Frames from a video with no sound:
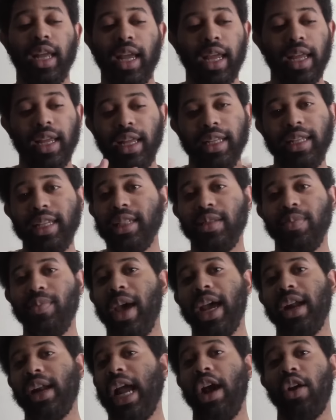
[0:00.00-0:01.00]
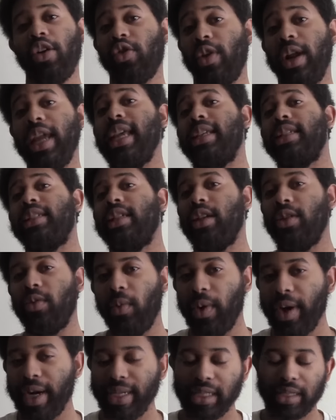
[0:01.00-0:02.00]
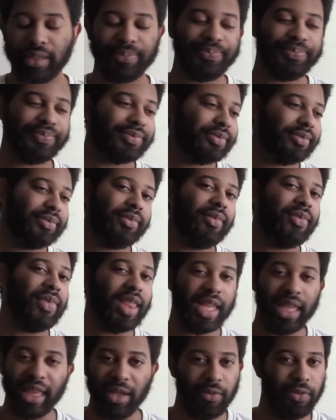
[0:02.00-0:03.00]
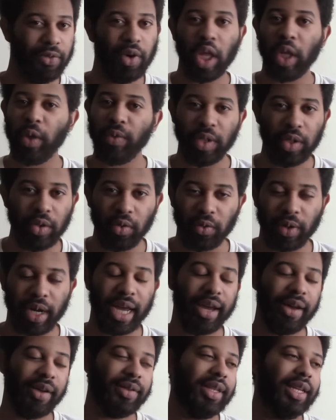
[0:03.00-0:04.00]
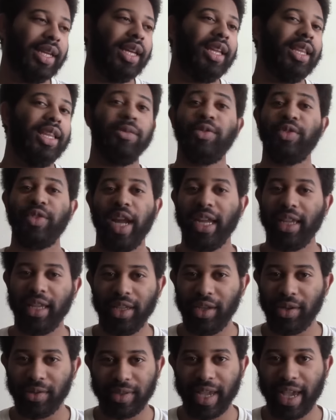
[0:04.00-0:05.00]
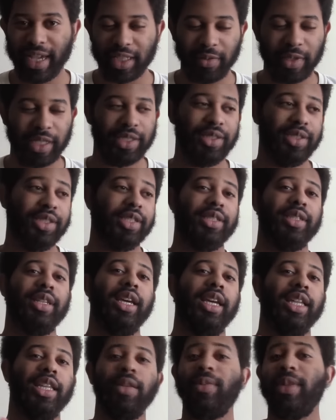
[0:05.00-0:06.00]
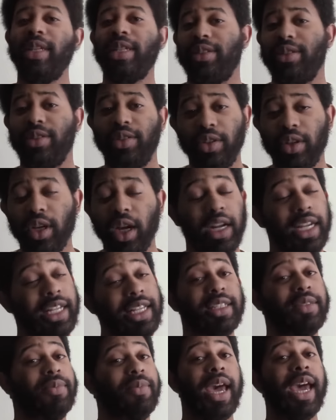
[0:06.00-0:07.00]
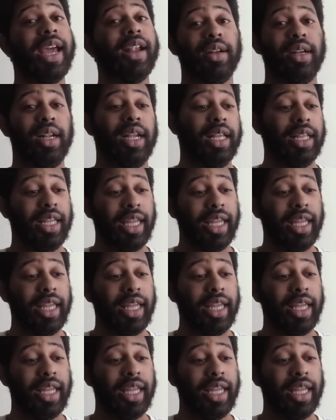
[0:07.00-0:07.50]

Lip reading: It doesn't matter how crazy it was, them following you around, them tracking your text messages, them listening to your content. It doesn't matter.